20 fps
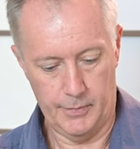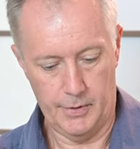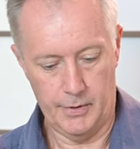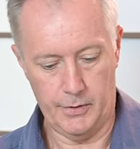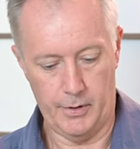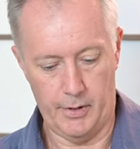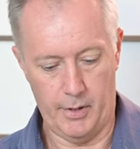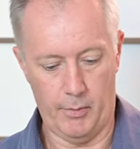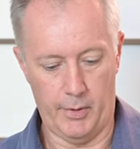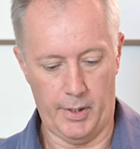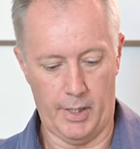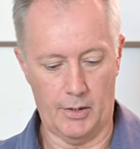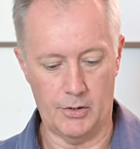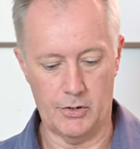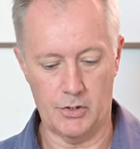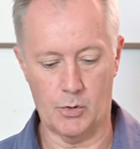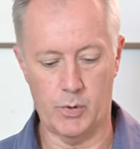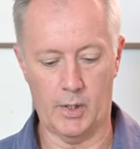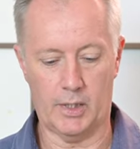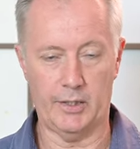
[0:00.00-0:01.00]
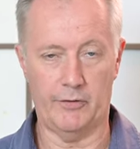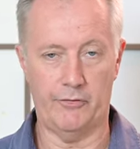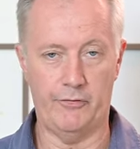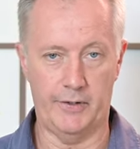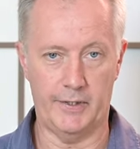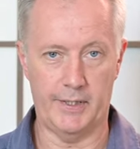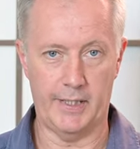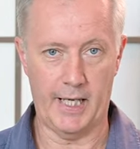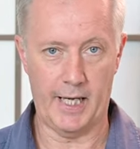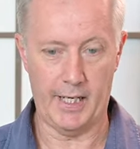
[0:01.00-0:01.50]
So there we go. Just quickly
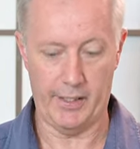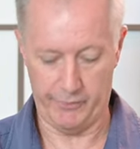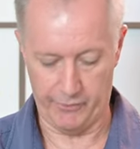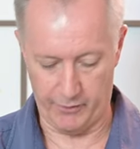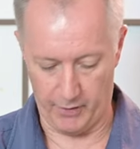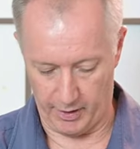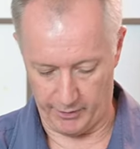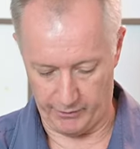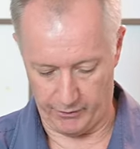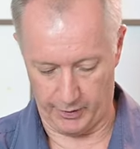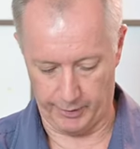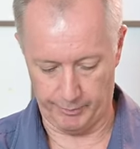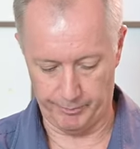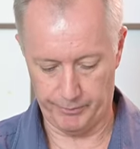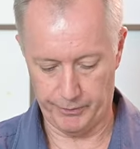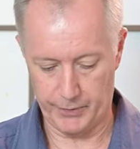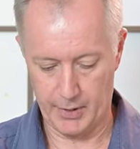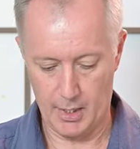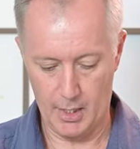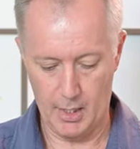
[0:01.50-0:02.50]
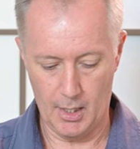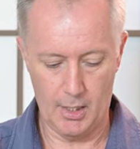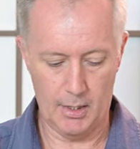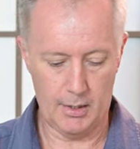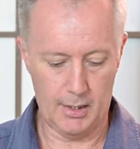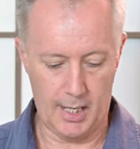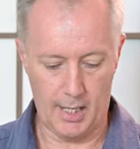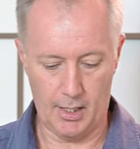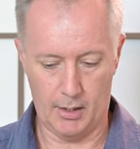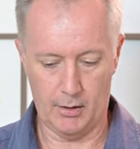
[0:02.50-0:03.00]
fit the 85 on.
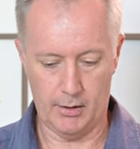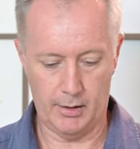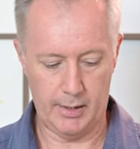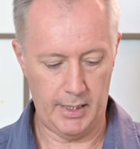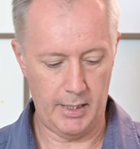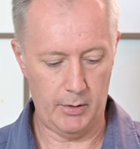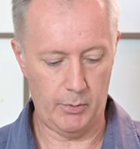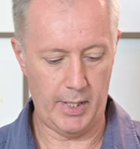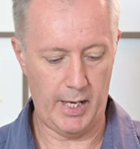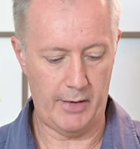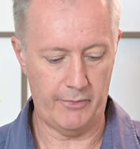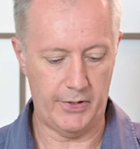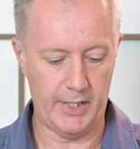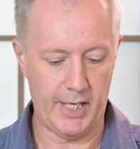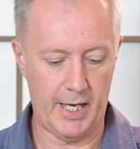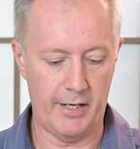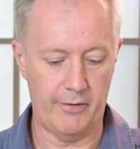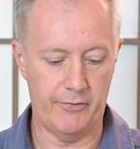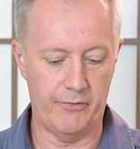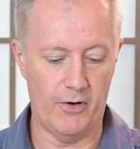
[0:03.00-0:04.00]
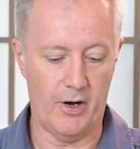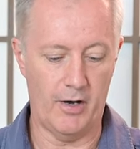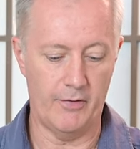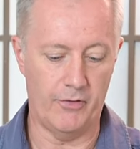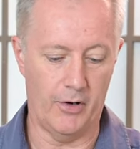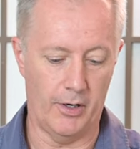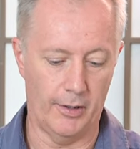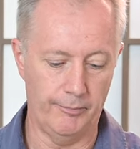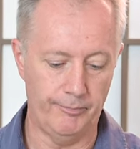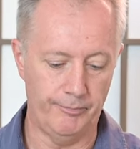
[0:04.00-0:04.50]
Now, here we have the 85
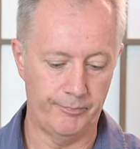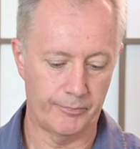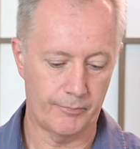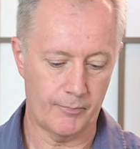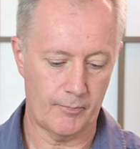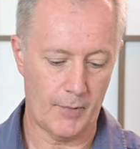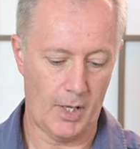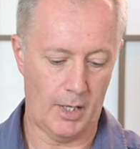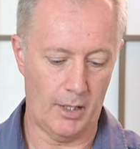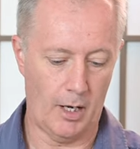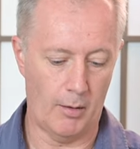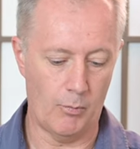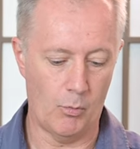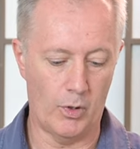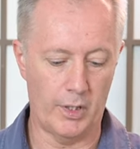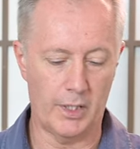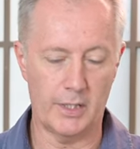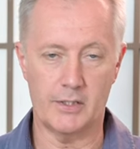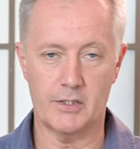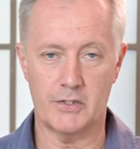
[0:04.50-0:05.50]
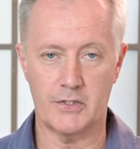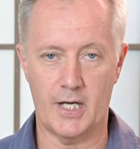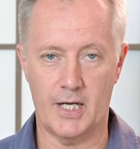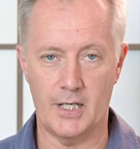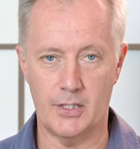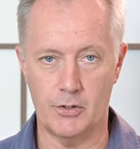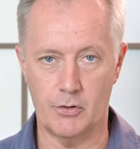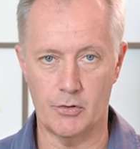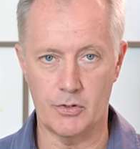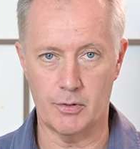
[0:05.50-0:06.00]
on. And I'm wanting to,
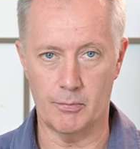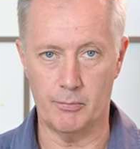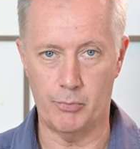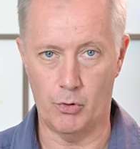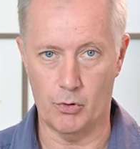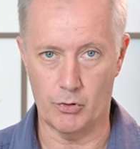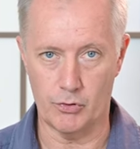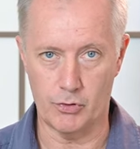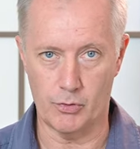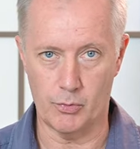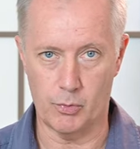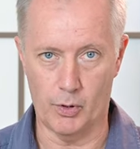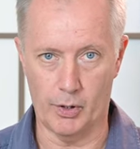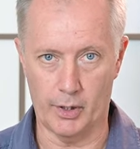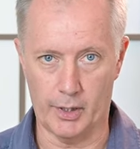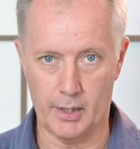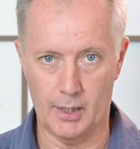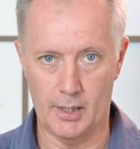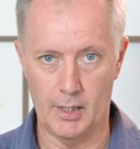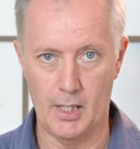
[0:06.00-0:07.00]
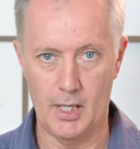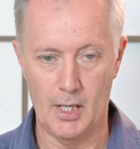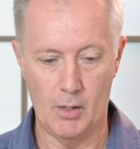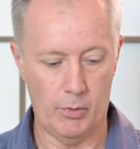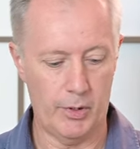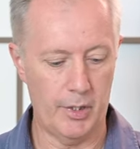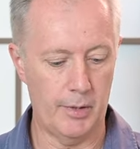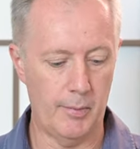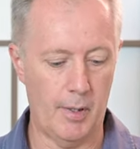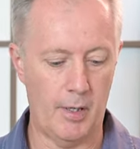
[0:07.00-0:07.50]
say, do some portrait work.
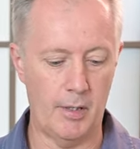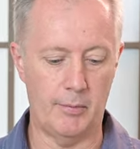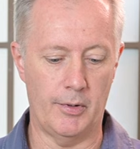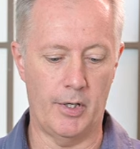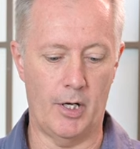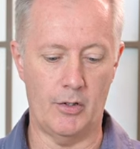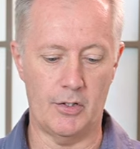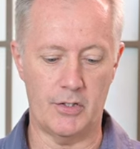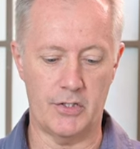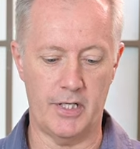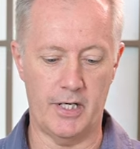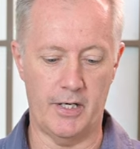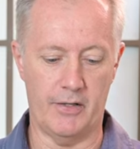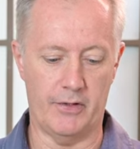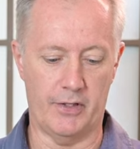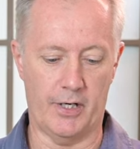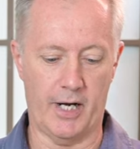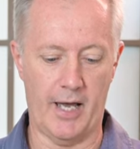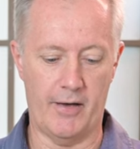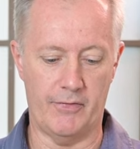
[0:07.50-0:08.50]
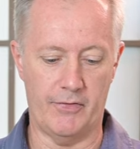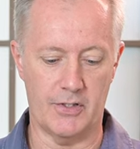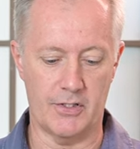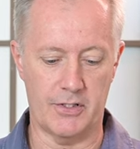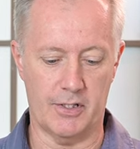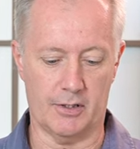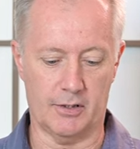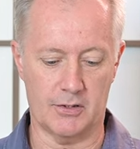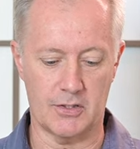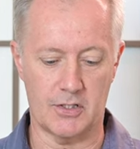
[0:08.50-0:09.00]
Well, you might notice here that I have this
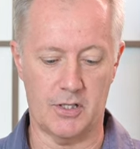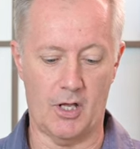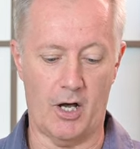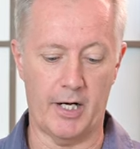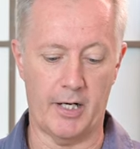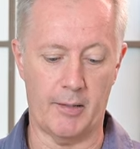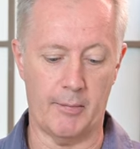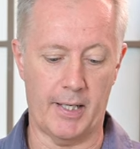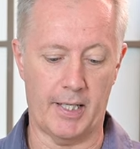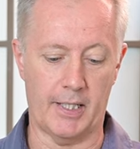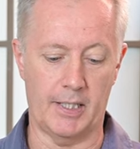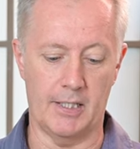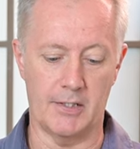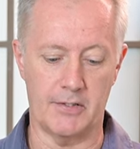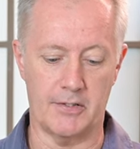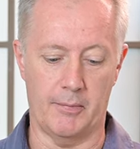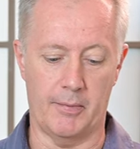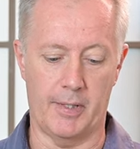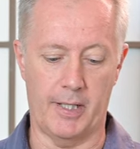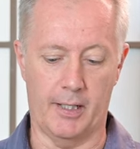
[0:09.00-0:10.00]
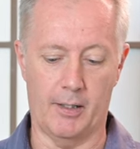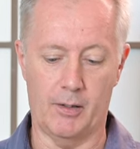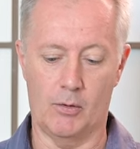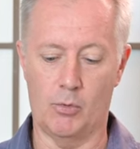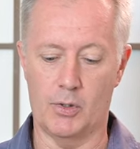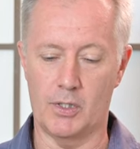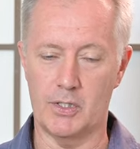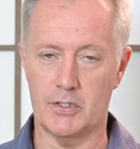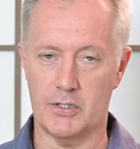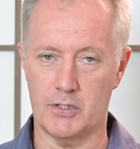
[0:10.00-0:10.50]
little sliding mechanism here.
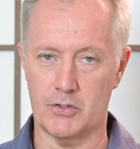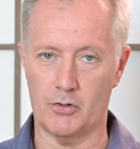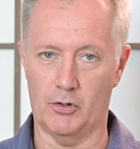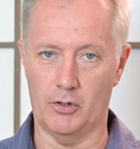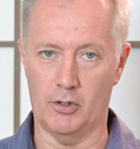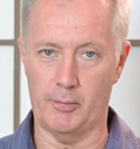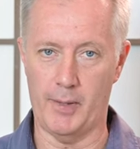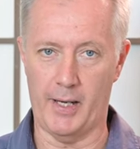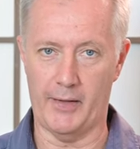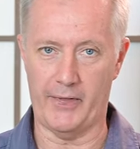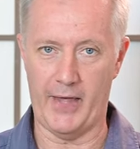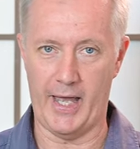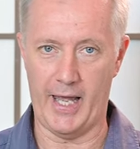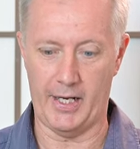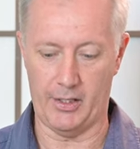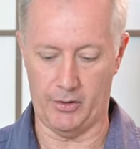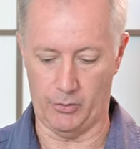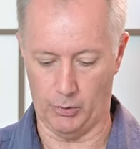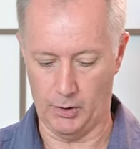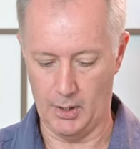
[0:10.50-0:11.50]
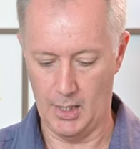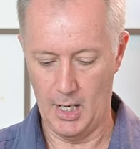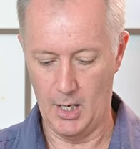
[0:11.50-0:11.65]
What is this all about, the handle?